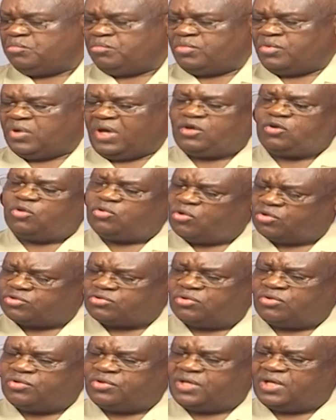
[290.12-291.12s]
I do not
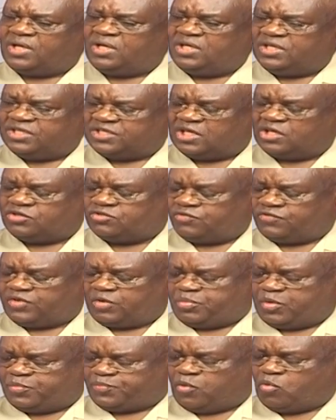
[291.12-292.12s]
know the intent of the
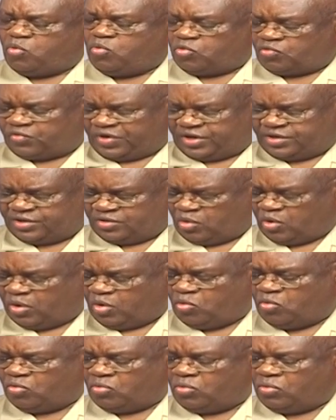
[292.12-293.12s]
people who read
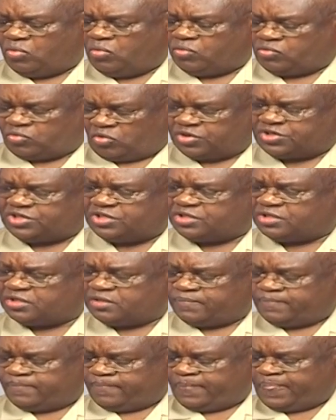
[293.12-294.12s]
who, who wrote it,
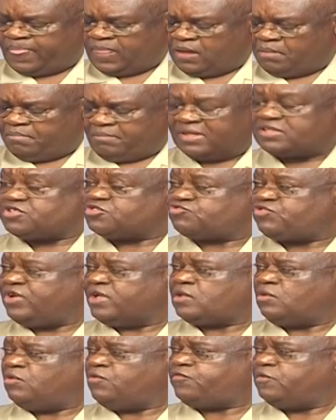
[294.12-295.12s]
but
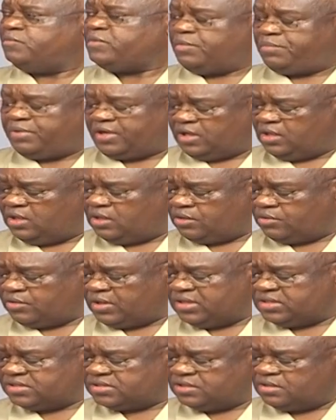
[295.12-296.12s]
straight away from the beginning, you
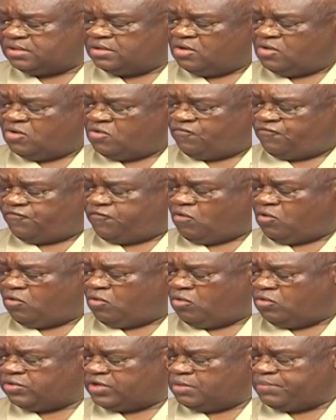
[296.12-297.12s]
can see, for
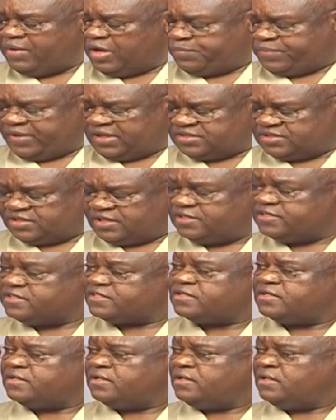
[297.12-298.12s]
God, my president,
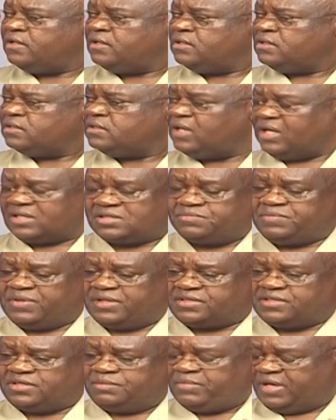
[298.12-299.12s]
that
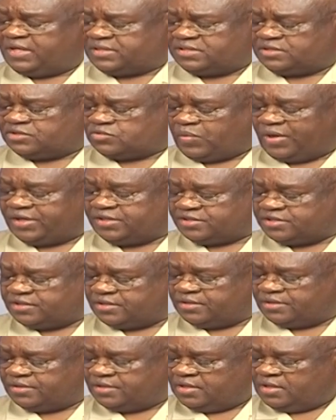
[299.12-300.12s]
makes it, makes it quite
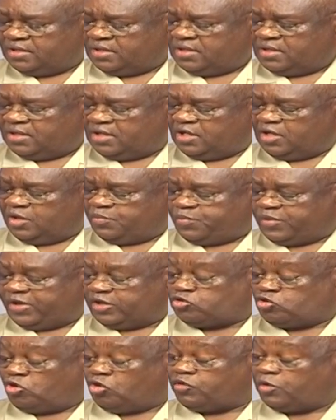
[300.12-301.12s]
a, a
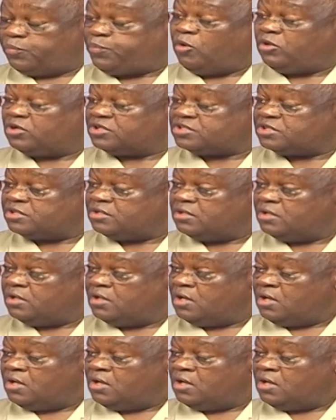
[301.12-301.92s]
political report. Mm-hmm.